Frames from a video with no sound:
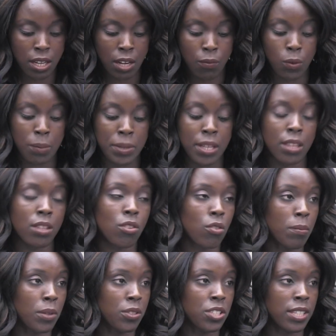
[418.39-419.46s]
of women in the
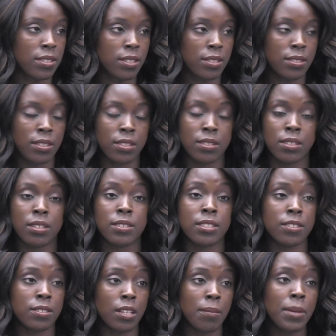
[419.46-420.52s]
criminal justice
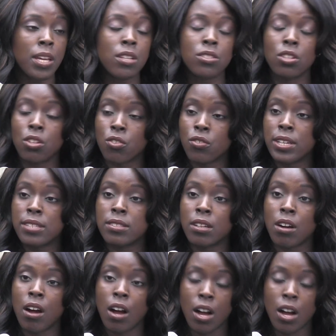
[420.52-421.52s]
system to increase their